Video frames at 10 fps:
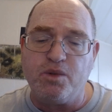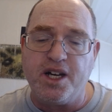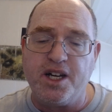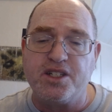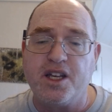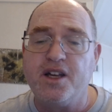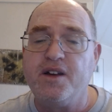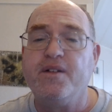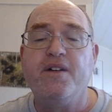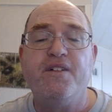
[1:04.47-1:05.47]
was
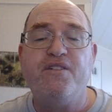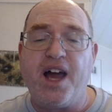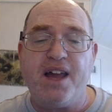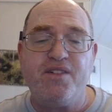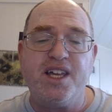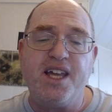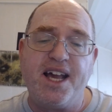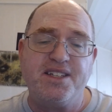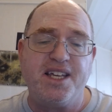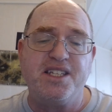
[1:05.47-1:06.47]
5e
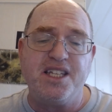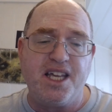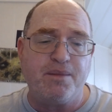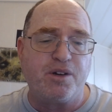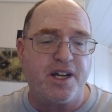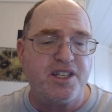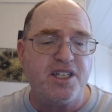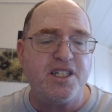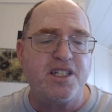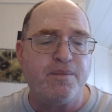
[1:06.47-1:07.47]
has a DM
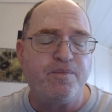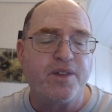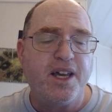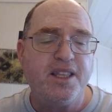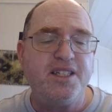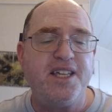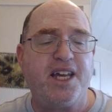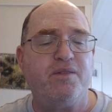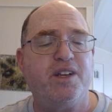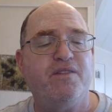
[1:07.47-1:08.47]
crisis. The
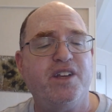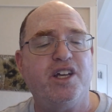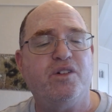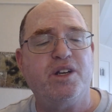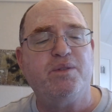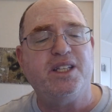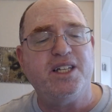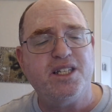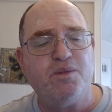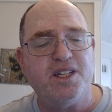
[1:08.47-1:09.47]
second re- video he
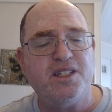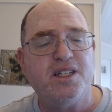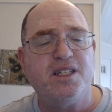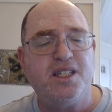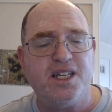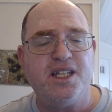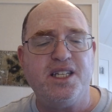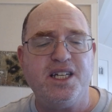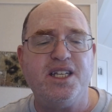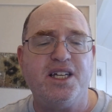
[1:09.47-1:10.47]
released was
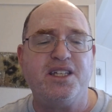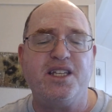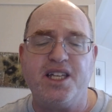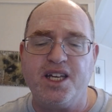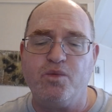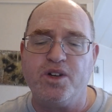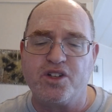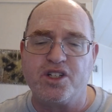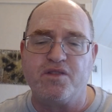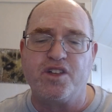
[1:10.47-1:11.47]
D&D doesn't need
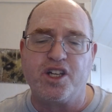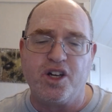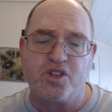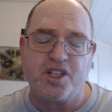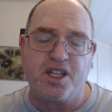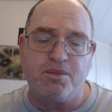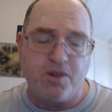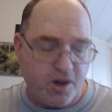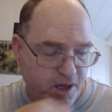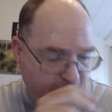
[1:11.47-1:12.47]
Wizards of the Coast anymore.